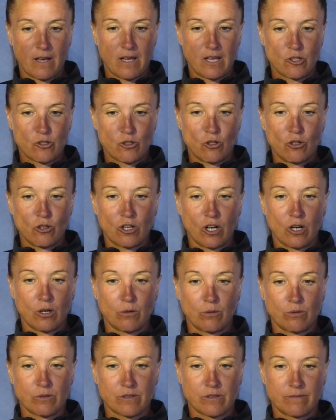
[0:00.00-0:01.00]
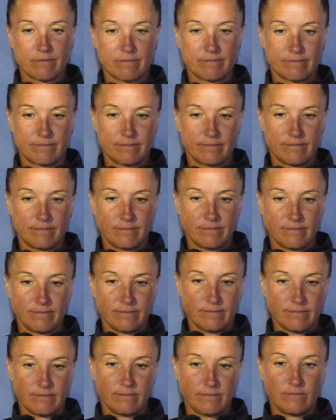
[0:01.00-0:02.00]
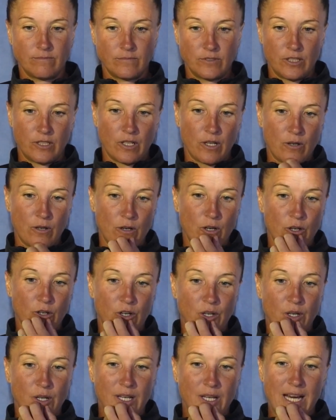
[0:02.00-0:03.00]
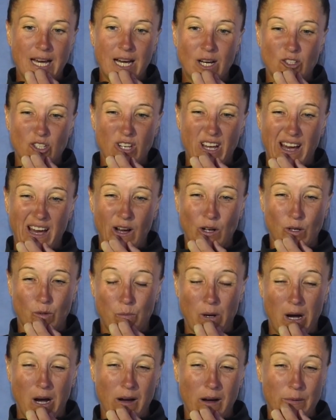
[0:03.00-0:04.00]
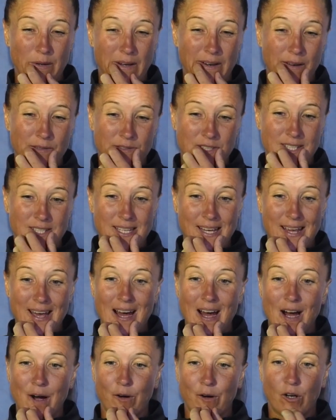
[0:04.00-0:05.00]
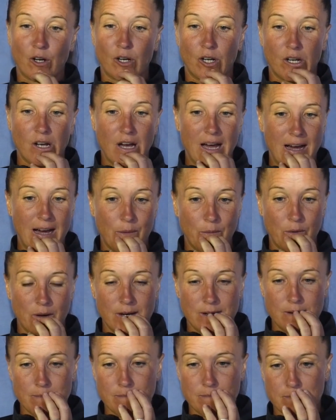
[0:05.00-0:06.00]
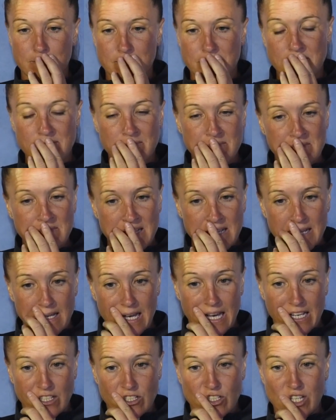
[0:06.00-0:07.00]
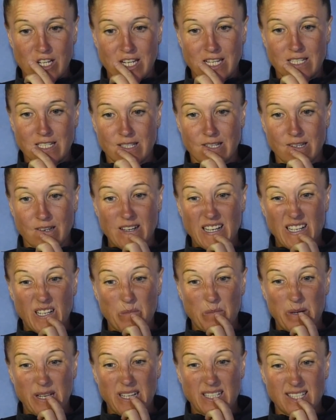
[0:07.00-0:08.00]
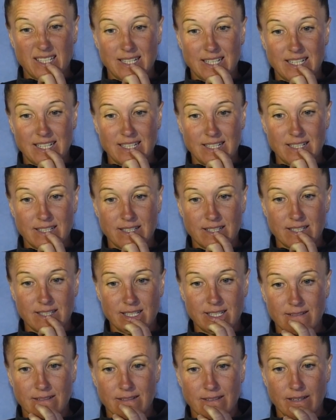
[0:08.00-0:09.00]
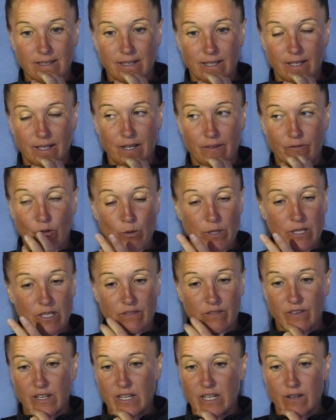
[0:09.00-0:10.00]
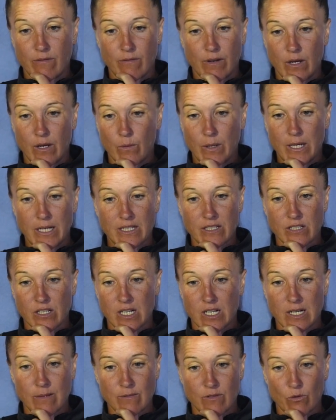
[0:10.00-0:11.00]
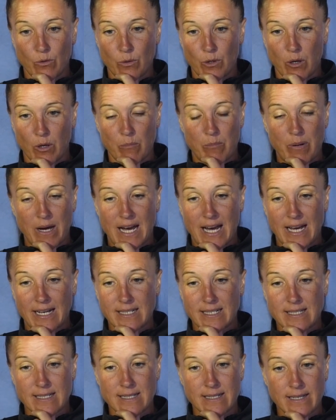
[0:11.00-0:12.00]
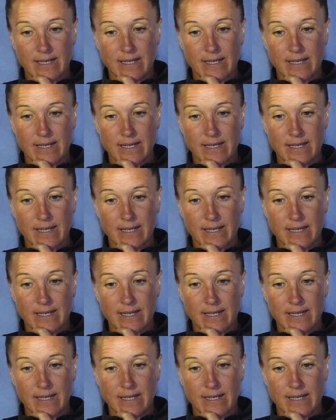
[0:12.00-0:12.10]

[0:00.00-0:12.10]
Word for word: Score goals. You know, you look at our, our I would love to see our, our um, XGs tonight compared to theirs. Uh, I thought we defended really well at times, thought we were compact,